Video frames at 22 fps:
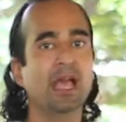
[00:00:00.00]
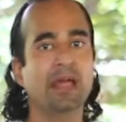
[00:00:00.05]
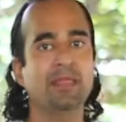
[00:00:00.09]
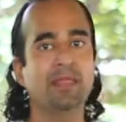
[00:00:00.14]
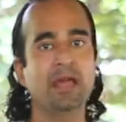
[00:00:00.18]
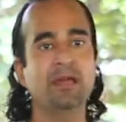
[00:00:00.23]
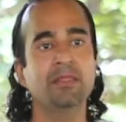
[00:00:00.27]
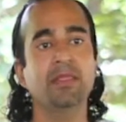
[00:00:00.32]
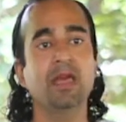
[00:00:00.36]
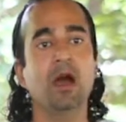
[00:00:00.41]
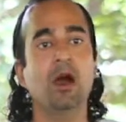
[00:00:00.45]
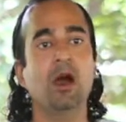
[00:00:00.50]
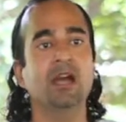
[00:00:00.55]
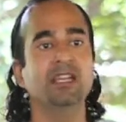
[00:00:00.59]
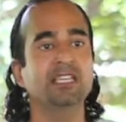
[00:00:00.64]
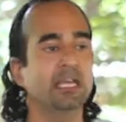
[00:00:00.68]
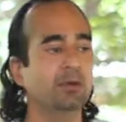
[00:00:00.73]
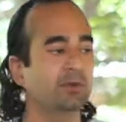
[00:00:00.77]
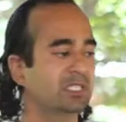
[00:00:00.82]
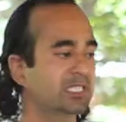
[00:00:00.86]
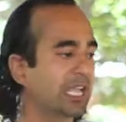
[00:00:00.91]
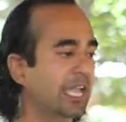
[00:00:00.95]
And then that
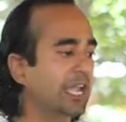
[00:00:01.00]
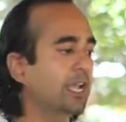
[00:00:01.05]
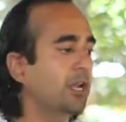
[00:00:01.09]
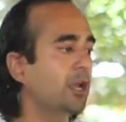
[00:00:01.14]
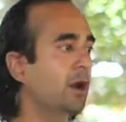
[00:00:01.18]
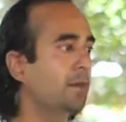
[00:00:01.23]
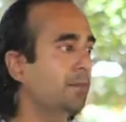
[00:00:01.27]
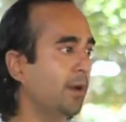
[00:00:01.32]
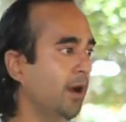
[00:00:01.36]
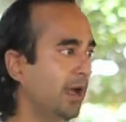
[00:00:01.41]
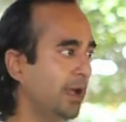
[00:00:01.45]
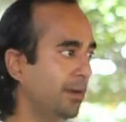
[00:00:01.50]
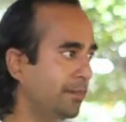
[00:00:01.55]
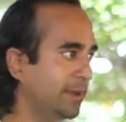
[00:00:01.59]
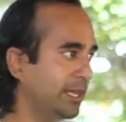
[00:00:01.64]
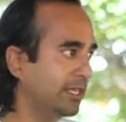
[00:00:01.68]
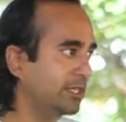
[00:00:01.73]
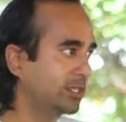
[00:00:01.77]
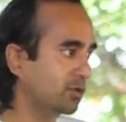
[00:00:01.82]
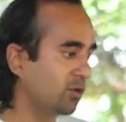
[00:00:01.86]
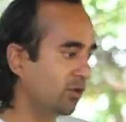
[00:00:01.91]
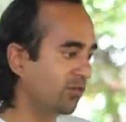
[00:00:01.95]
idea was taken up by a
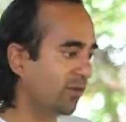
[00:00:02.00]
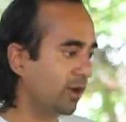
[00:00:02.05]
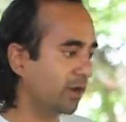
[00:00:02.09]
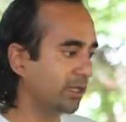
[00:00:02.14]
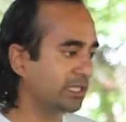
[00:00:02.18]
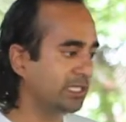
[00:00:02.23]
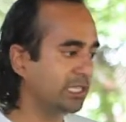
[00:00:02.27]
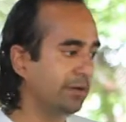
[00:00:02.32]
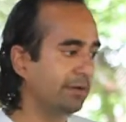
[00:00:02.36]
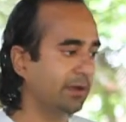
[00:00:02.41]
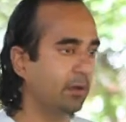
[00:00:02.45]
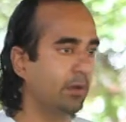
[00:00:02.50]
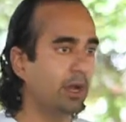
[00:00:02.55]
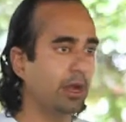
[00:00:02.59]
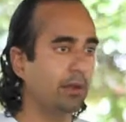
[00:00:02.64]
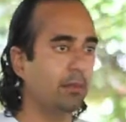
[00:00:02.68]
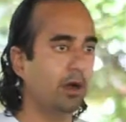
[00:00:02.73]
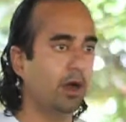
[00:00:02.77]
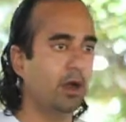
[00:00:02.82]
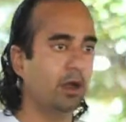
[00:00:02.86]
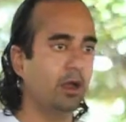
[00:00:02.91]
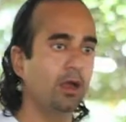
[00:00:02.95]
Peace Corps volunteer in
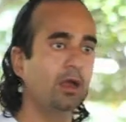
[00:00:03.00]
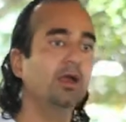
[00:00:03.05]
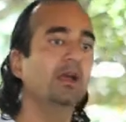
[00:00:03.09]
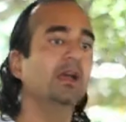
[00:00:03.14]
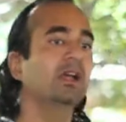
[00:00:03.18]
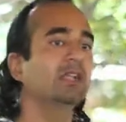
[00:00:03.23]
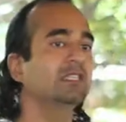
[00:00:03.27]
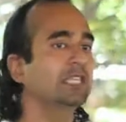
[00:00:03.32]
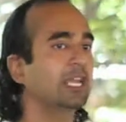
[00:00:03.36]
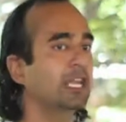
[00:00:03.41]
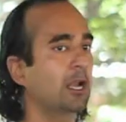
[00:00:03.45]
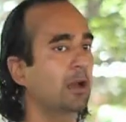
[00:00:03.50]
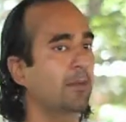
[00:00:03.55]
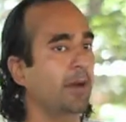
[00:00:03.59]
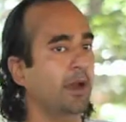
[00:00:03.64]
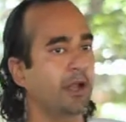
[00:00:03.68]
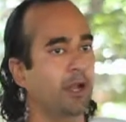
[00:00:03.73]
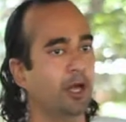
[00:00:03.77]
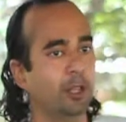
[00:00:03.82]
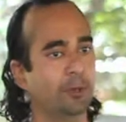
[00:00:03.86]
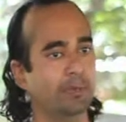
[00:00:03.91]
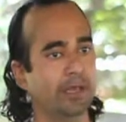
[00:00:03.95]
Guatemala, taken up
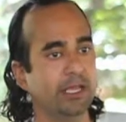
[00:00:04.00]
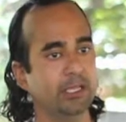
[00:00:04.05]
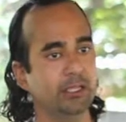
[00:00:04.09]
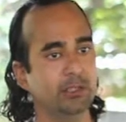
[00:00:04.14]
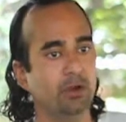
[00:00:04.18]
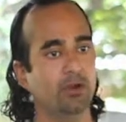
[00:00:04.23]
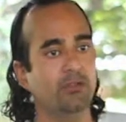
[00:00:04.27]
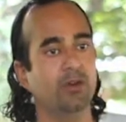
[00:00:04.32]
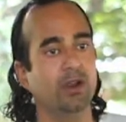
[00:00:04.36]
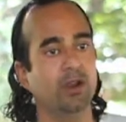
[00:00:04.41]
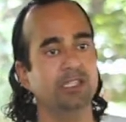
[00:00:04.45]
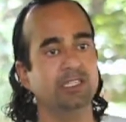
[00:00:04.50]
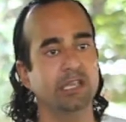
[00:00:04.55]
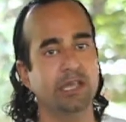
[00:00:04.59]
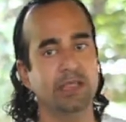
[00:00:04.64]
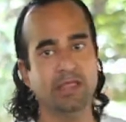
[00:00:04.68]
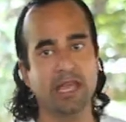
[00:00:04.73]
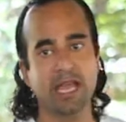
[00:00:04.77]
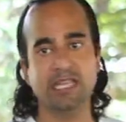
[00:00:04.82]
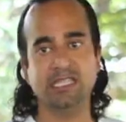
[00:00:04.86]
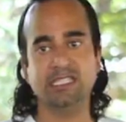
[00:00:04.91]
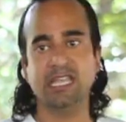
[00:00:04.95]
by another Peace Corps volunteer,
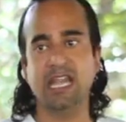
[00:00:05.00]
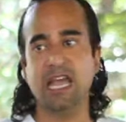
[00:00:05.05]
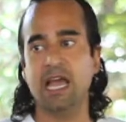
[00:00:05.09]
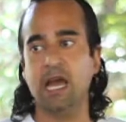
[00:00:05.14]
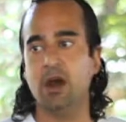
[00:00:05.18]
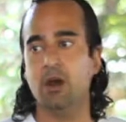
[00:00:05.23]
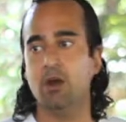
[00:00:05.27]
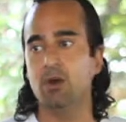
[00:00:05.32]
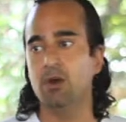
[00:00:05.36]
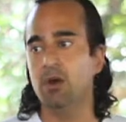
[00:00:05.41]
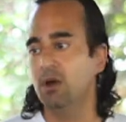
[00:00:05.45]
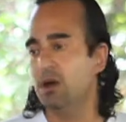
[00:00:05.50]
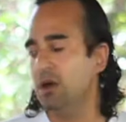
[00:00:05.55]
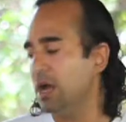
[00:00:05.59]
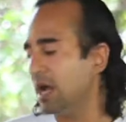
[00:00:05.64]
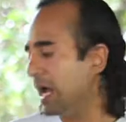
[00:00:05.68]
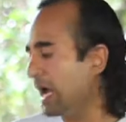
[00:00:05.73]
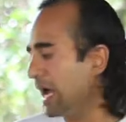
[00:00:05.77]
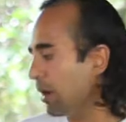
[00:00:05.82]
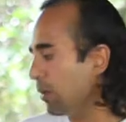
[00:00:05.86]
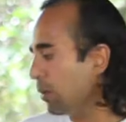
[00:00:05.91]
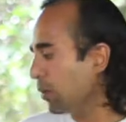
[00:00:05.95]
and that's how
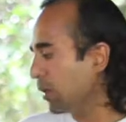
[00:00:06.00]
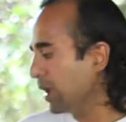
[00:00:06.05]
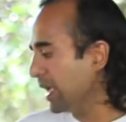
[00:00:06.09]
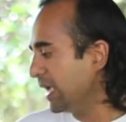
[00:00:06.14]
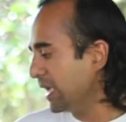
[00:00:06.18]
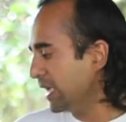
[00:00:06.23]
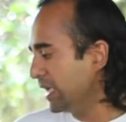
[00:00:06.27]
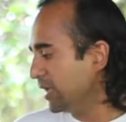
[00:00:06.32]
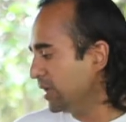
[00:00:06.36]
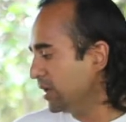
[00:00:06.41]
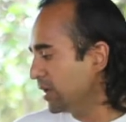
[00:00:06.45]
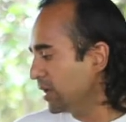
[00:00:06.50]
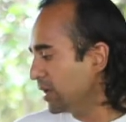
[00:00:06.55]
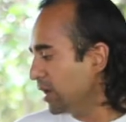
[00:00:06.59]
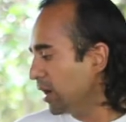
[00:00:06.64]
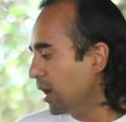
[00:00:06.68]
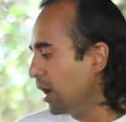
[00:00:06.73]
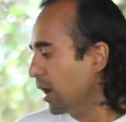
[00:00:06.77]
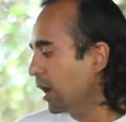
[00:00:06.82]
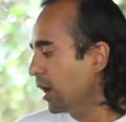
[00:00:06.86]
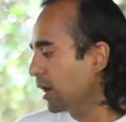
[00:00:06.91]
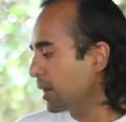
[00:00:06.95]
we
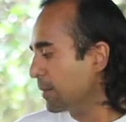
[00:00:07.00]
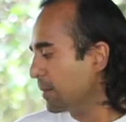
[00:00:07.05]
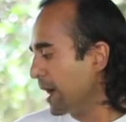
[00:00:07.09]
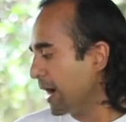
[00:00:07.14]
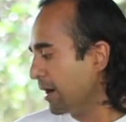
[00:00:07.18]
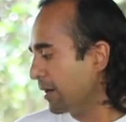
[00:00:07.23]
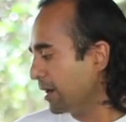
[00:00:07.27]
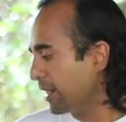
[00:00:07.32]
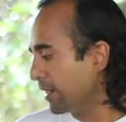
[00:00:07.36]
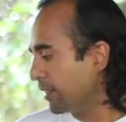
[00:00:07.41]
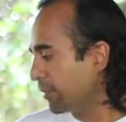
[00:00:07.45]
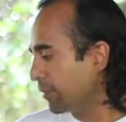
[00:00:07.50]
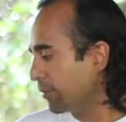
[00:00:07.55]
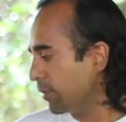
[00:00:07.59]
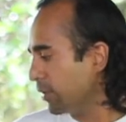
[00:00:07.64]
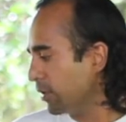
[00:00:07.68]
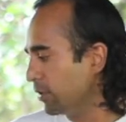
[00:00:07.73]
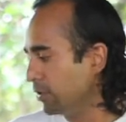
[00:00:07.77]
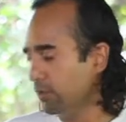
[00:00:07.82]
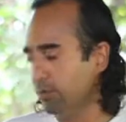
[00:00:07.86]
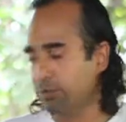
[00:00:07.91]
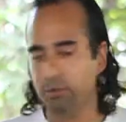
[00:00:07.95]
heard about it
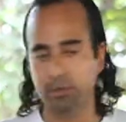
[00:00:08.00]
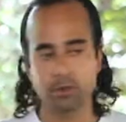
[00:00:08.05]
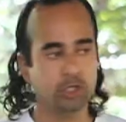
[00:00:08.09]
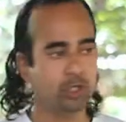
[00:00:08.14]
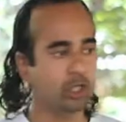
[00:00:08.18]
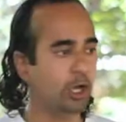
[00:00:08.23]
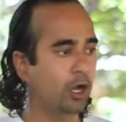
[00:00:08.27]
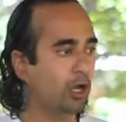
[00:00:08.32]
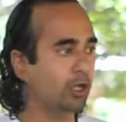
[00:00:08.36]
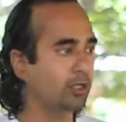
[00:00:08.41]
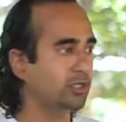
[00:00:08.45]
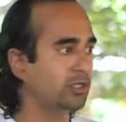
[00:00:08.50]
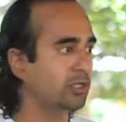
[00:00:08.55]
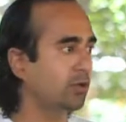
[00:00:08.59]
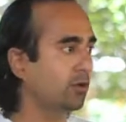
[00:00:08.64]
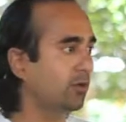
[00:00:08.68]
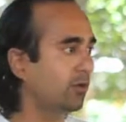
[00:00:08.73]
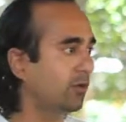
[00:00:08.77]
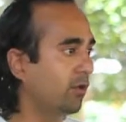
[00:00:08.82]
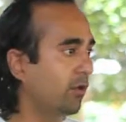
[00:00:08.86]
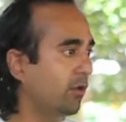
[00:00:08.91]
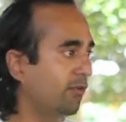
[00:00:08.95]
through chance
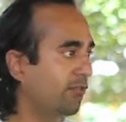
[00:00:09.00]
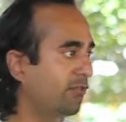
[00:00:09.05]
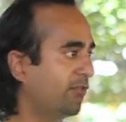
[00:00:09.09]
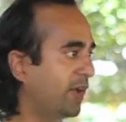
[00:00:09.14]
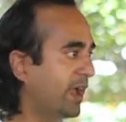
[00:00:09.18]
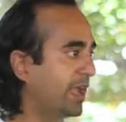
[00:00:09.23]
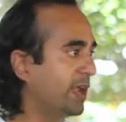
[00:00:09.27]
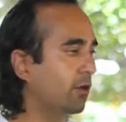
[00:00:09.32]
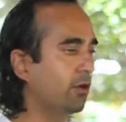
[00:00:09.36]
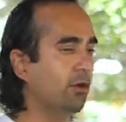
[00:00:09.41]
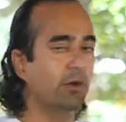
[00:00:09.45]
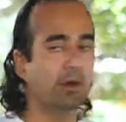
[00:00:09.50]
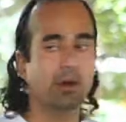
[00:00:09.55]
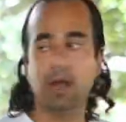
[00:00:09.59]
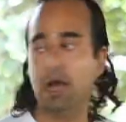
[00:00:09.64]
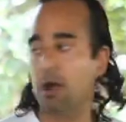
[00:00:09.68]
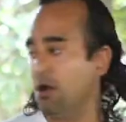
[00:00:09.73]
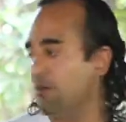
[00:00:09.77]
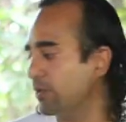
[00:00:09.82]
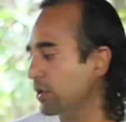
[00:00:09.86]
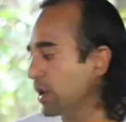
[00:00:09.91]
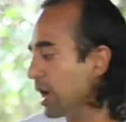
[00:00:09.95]
or fate or
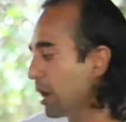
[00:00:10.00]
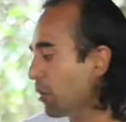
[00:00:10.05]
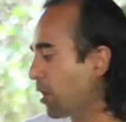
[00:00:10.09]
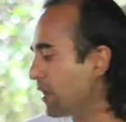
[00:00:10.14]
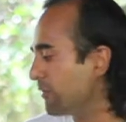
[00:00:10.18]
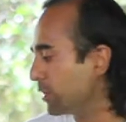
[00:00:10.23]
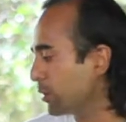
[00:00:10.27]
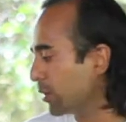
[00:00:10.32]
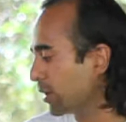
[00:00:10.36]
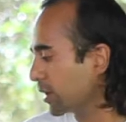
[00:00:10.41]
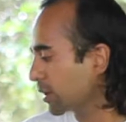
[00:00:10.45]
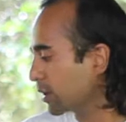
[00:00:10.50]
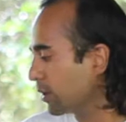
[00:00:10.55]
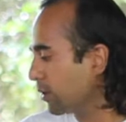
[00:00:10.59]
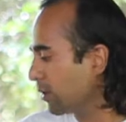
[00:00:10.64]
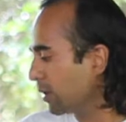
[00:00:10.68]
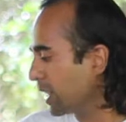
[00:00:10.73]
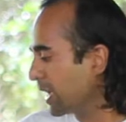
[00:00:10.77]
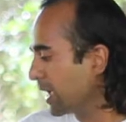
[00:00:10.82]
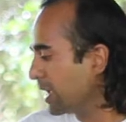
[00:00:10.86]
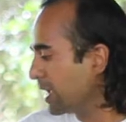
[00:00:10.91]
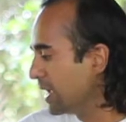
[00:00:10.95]
however you want to
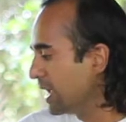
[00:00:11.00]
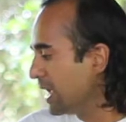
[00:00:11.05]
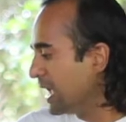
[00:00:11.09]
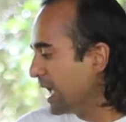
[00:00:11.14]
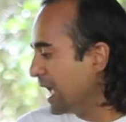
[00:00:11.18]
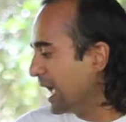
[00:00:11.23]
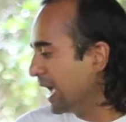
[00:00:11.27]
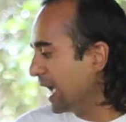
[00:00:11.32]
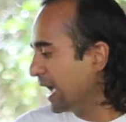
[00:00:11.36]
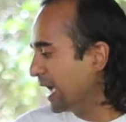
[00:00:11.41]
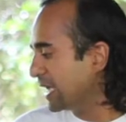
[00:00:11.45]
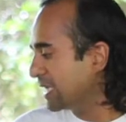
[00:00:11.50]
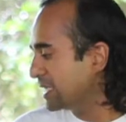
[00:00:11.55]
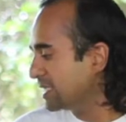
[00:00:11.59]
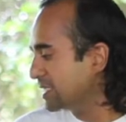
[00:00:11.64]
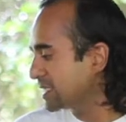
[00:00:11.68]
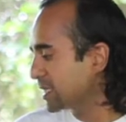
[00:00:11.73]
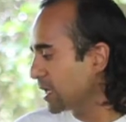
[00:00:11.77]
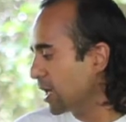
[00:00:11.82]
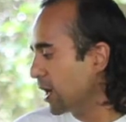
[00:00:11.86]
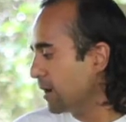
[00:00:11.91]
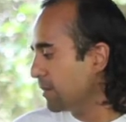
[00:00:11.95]
call it. And